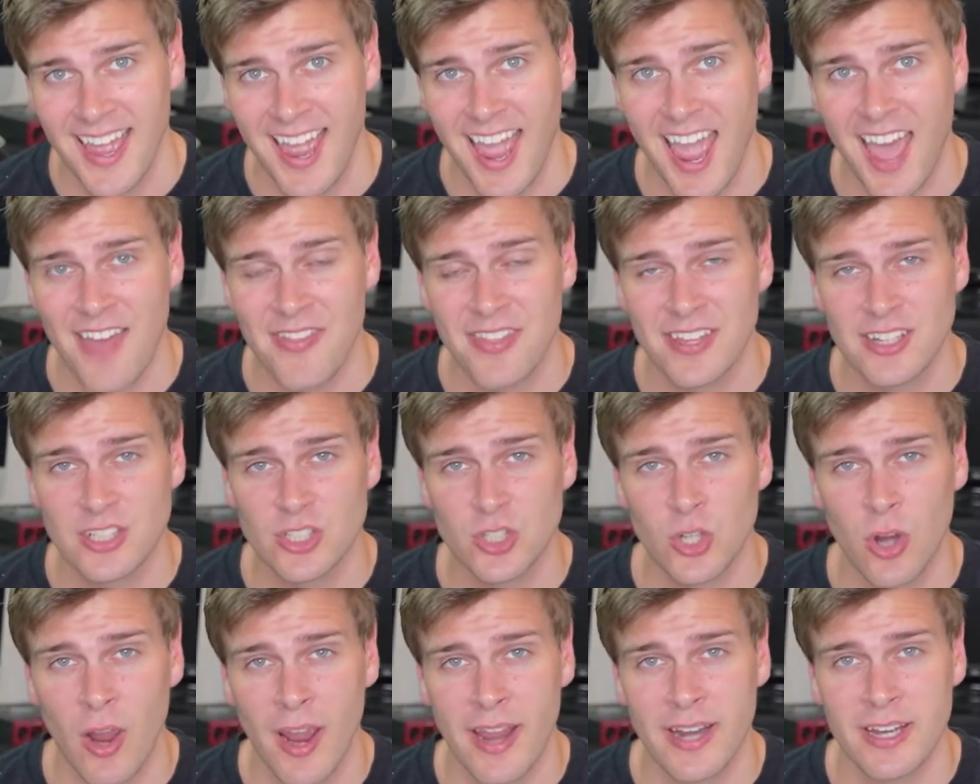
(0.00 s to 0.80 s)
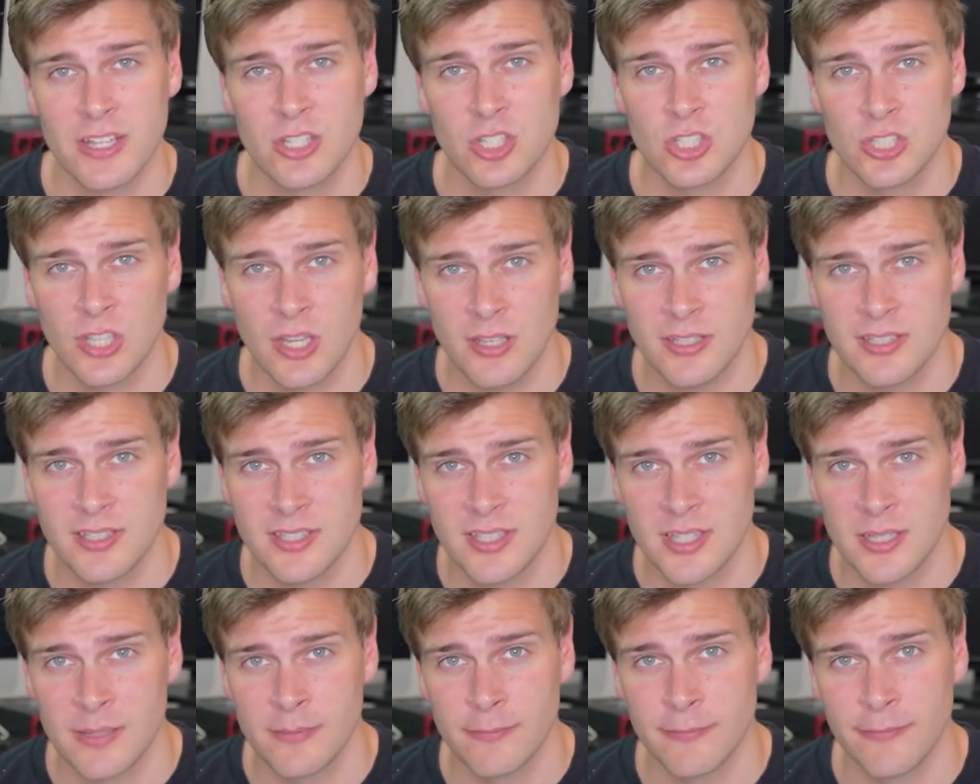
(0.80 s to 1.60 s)
and then try and adjust
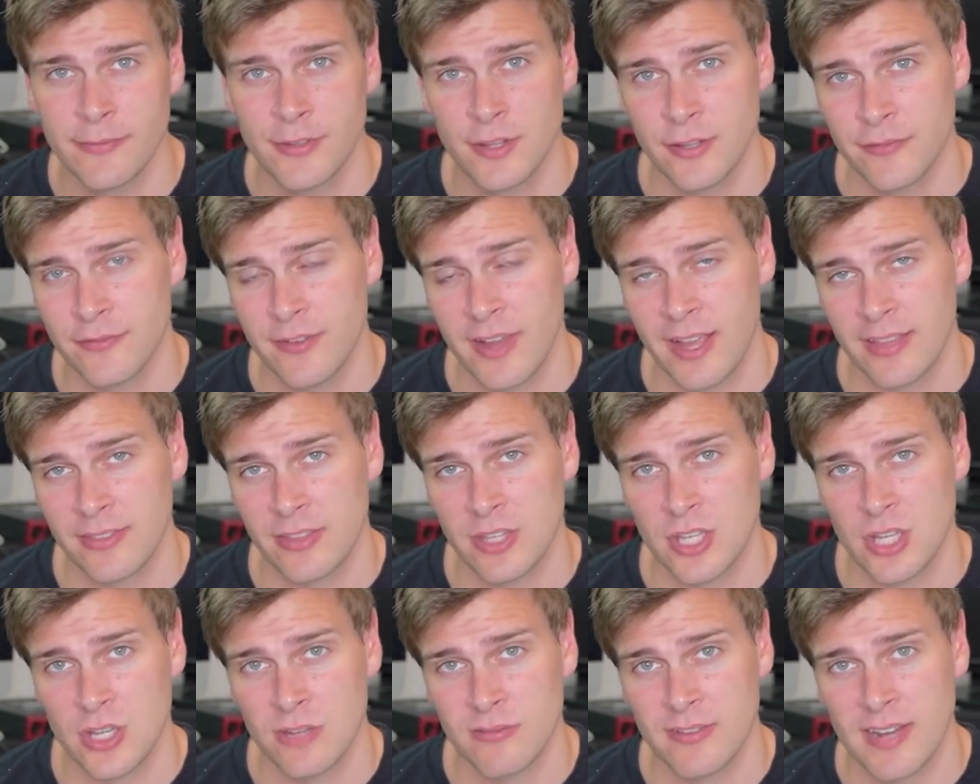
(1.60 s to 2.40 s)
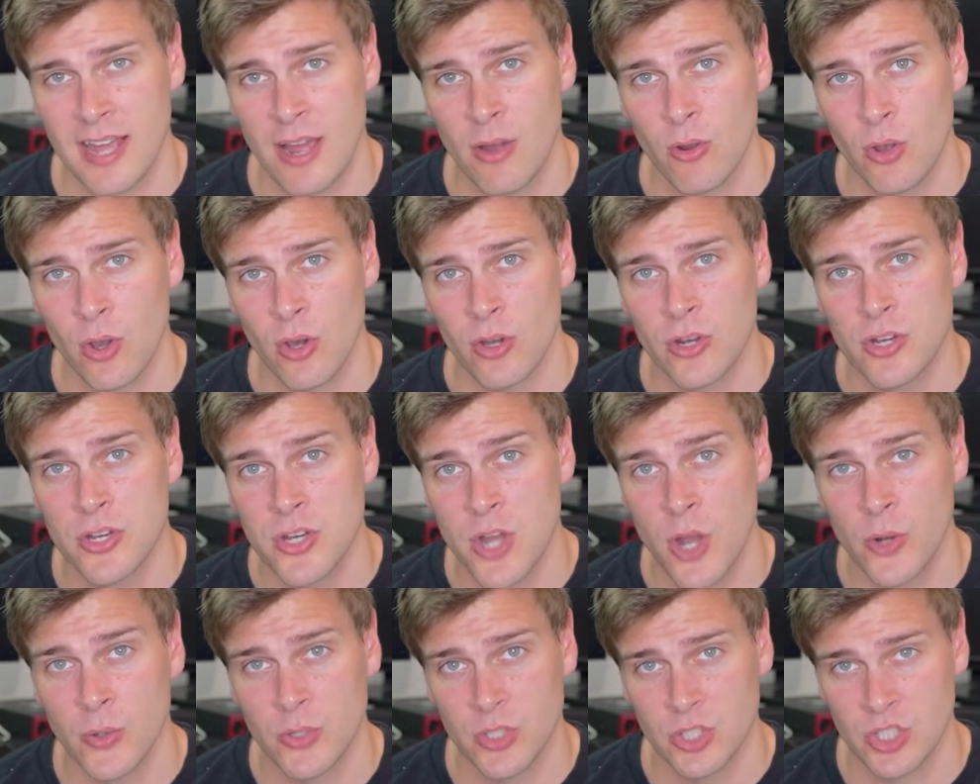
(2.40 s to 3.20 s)
them for the fact that you've now got a
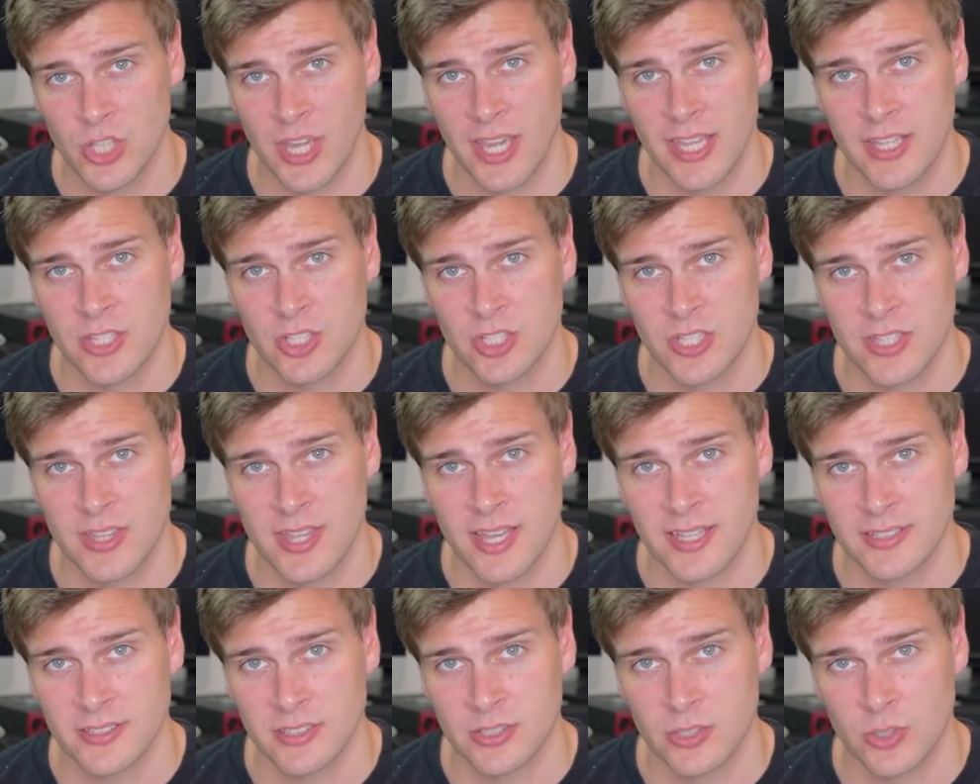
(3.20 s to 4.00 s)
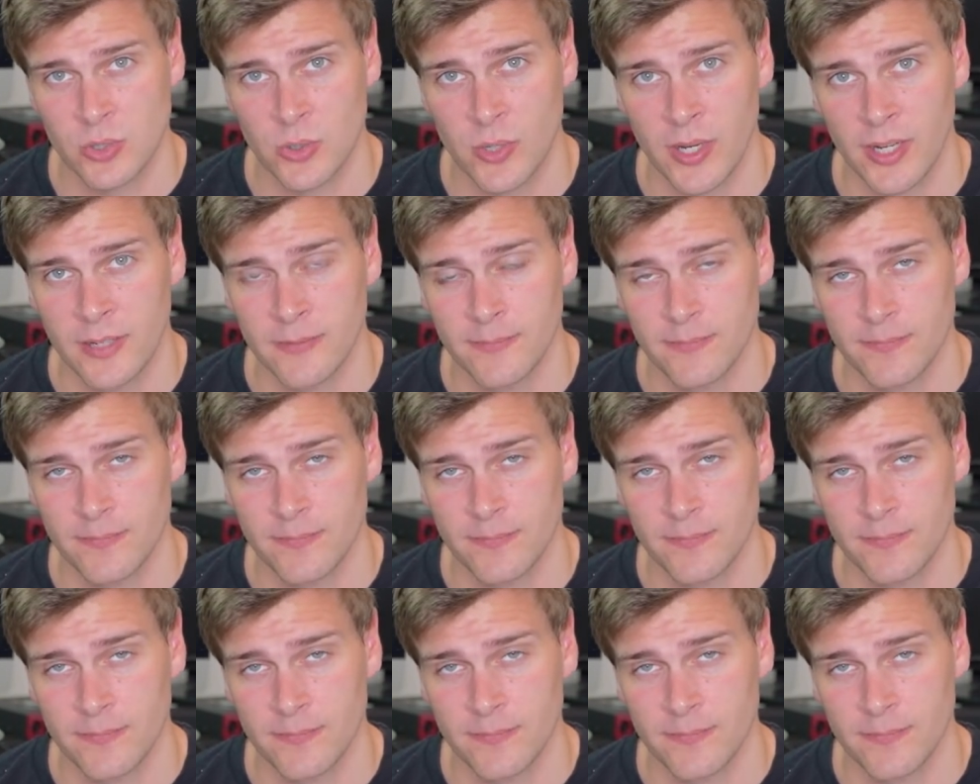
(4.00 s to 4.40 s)
note change in that string.